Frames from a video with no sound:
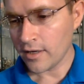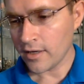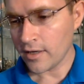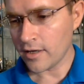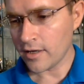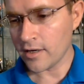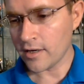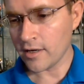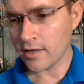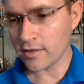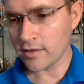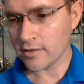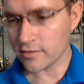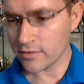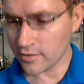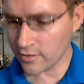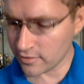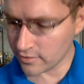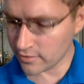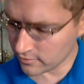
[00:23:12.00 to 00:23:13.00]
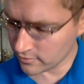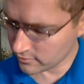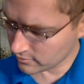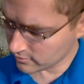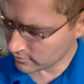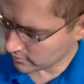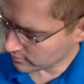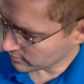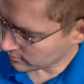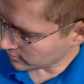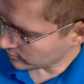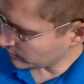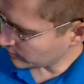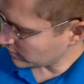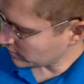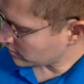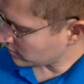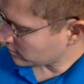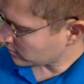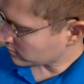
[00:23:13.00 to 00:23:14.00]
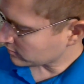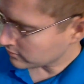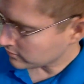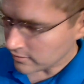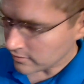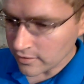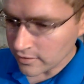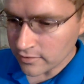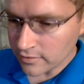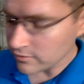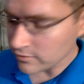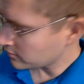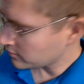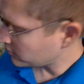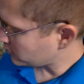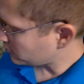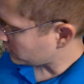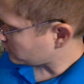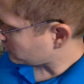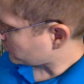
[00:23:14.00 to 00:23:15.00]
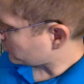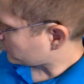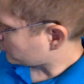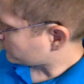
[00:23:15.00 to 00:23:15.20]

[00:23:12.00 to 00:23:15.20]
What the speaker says: And let me get a look here at